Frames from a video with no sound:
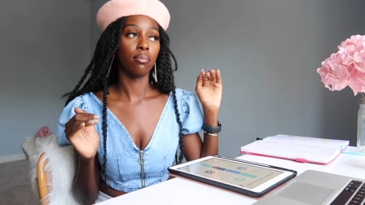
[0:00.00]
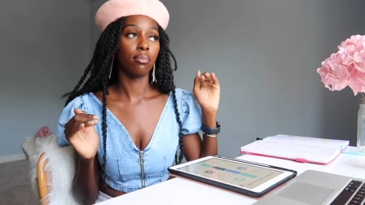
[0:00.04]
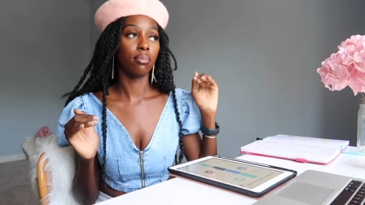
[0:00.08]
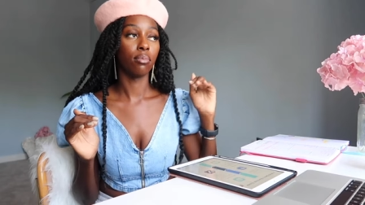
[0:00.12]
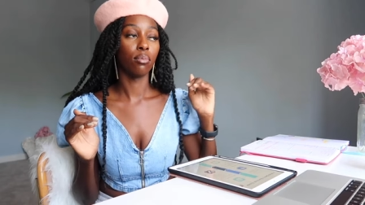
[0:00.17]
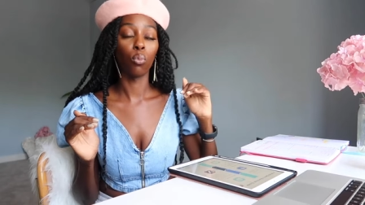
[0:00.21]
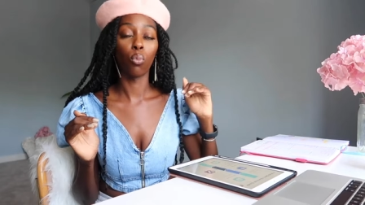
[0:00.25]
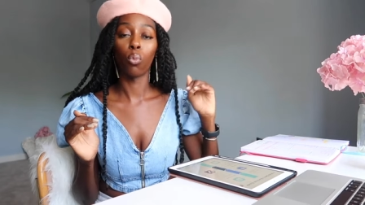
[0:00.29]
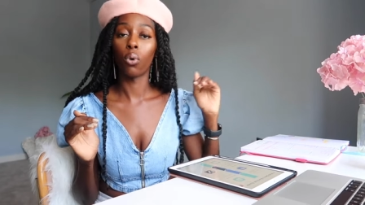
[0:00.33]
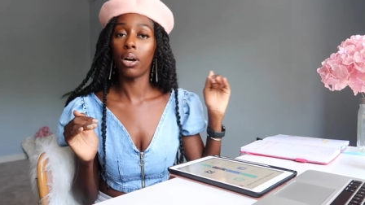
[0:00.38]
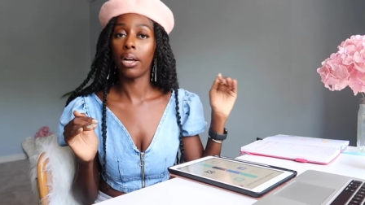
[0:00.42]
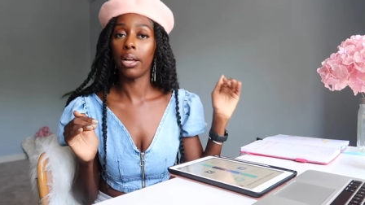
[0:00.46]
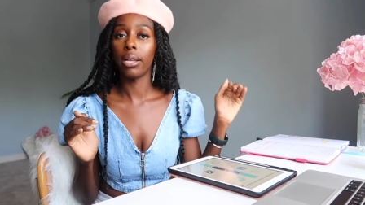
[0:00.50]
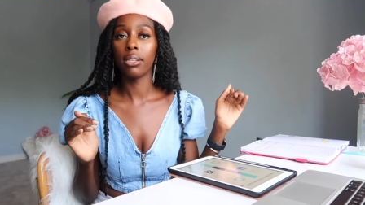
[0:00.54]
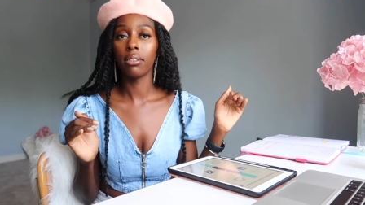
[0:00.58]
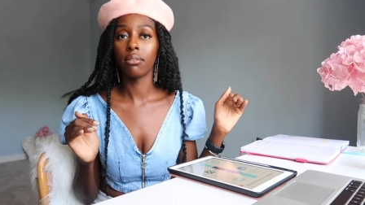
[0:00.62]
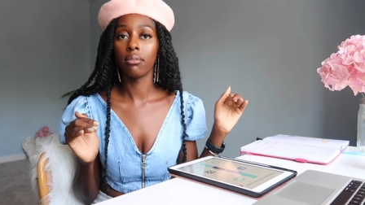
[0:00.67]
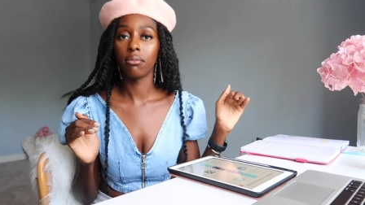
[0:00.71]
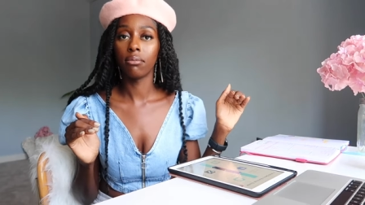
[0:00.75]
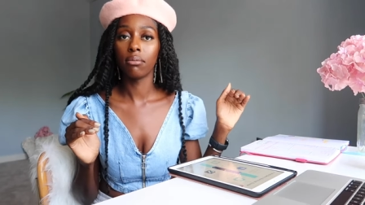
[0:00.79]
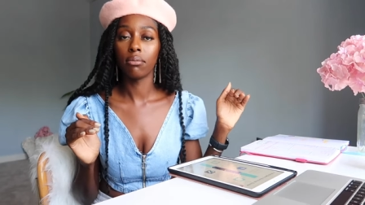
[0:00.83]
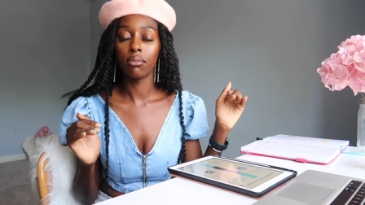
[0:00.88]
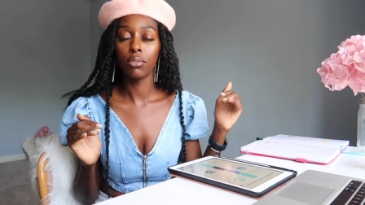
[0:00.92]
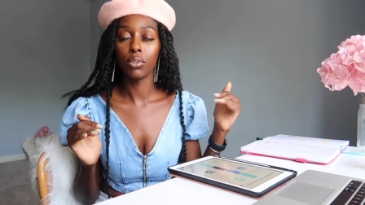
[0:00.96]
what
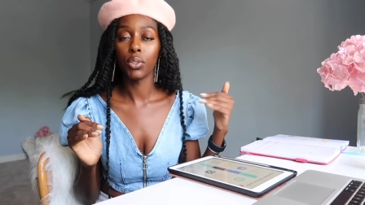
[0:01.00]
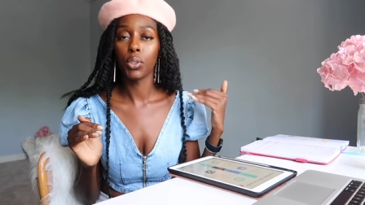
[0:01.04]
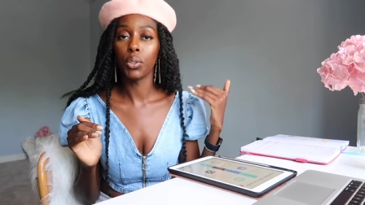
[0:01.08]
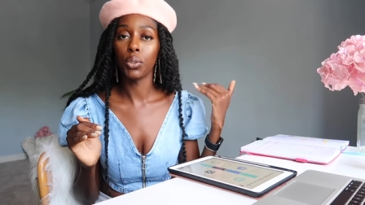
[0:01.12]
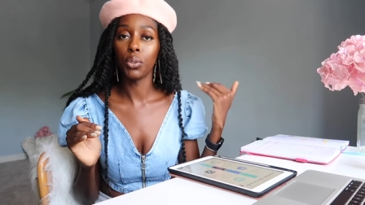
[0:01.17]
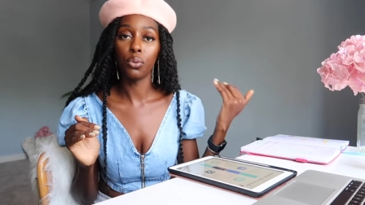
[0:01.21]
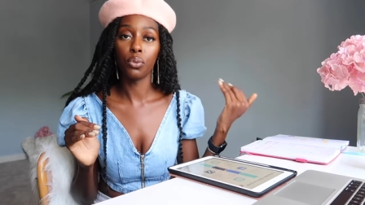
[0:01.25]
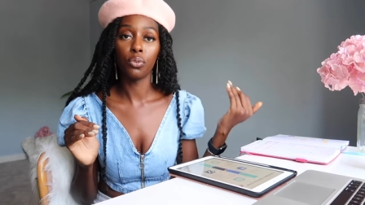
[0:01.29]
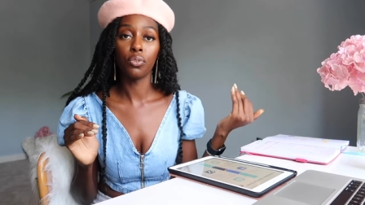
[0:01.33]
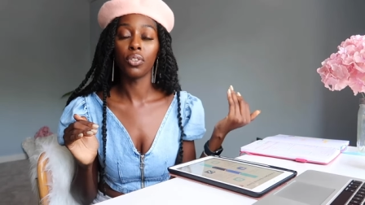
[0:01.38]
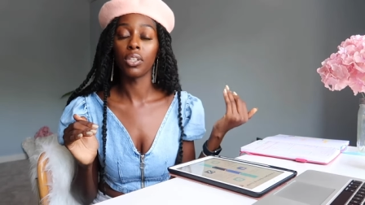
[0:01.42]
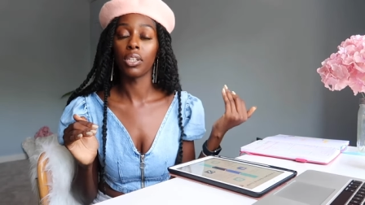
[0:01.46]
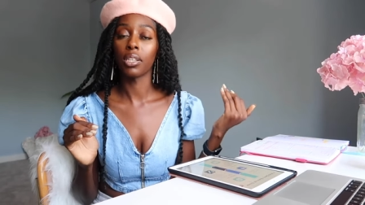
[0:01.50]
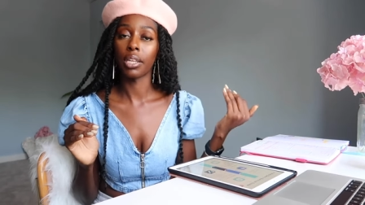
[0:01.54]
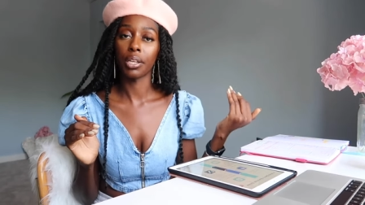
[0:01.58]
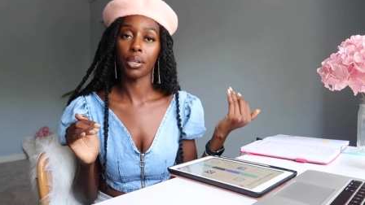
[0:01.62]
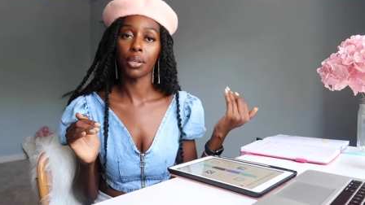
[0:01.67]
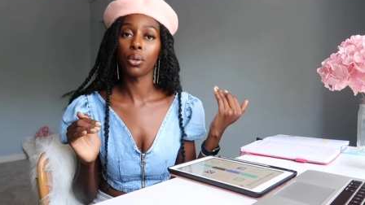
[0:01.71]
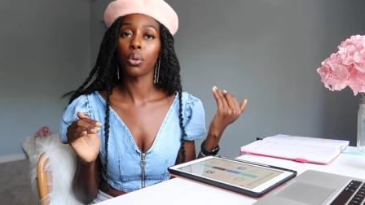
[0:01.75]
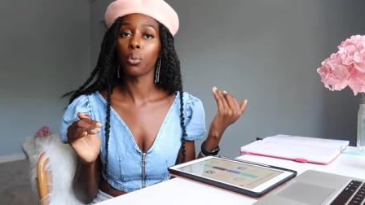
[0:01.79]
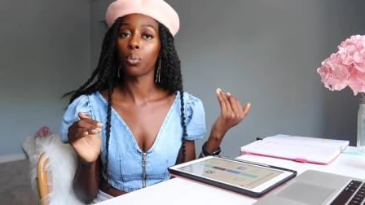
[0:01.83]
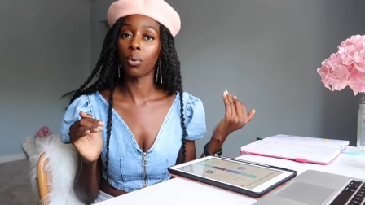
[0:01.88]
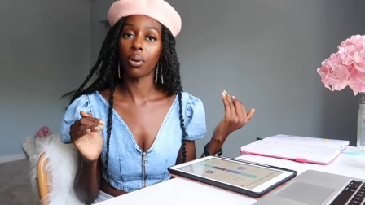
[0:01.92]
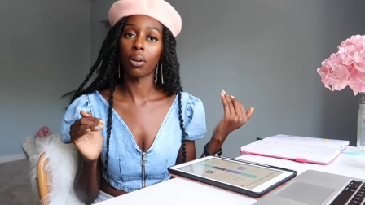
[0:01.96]
you feel like
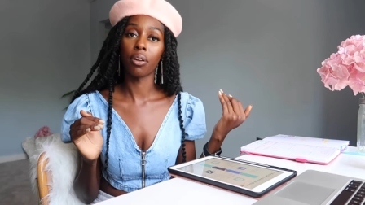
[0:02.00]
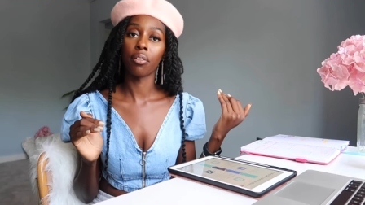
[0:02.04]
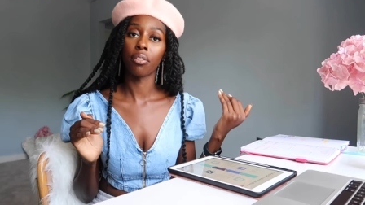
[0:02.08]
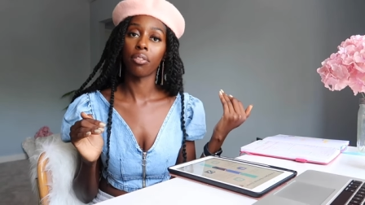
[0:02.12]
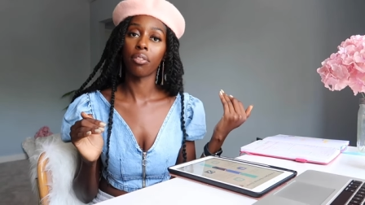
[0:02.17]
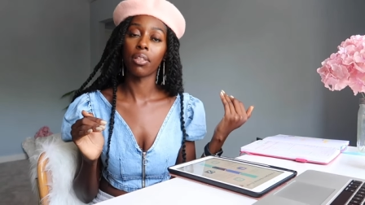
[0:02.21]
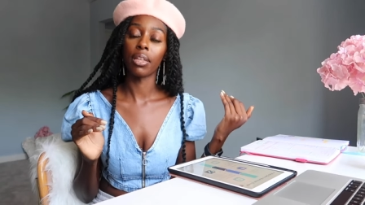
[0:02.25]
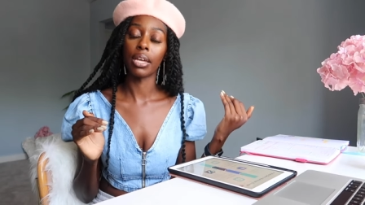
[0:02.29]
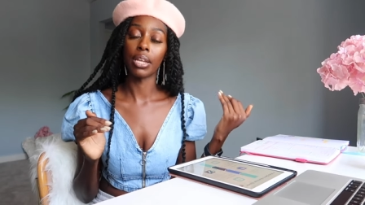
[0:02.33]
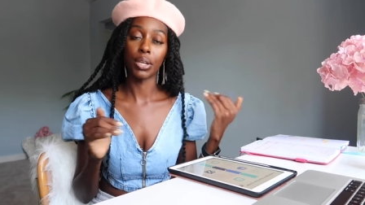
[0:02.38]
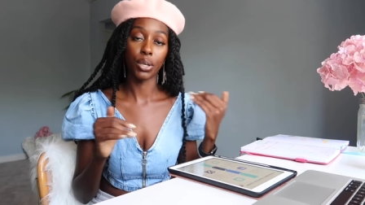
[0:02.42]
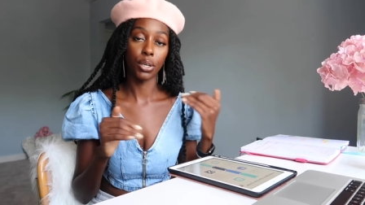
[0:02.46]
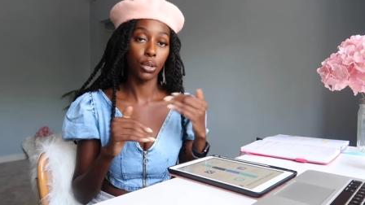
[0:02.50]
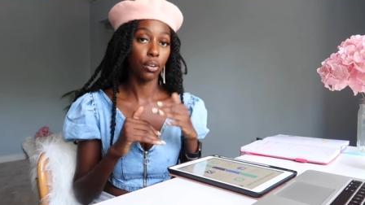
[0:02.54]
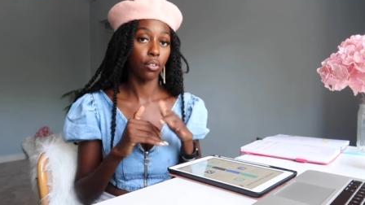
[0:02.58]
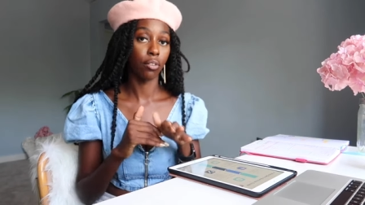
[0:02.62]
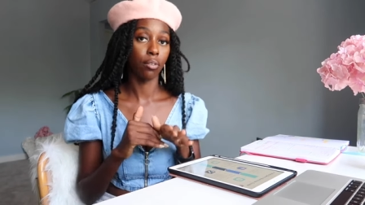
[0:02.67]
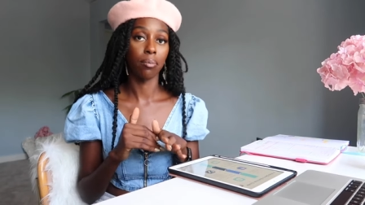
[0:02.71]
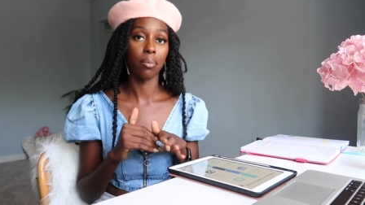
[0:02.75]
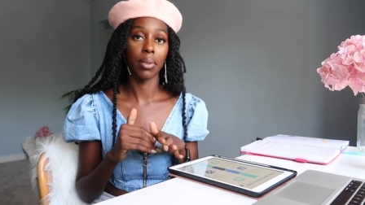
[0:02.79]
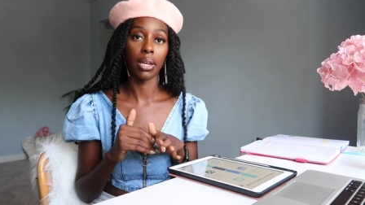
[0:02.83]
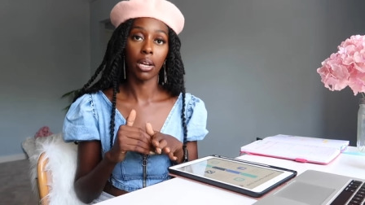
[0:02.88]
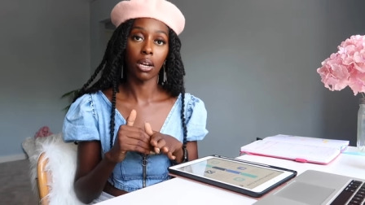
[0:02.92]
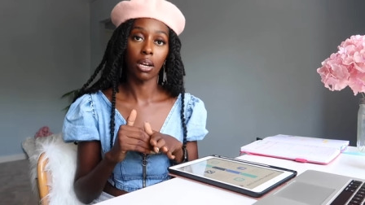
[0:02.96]
you're worth and go
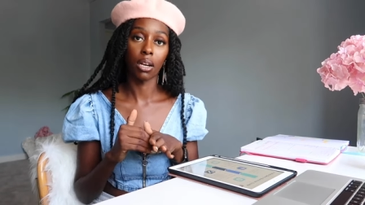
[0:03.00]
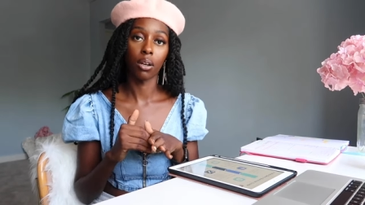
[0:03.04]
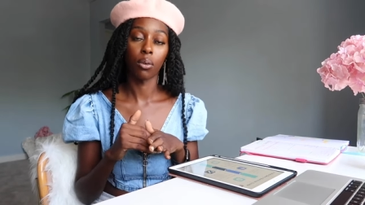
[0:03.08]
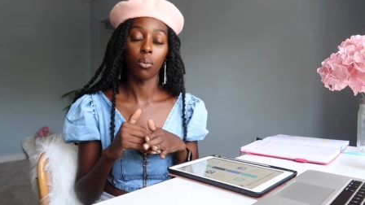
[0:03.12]
from there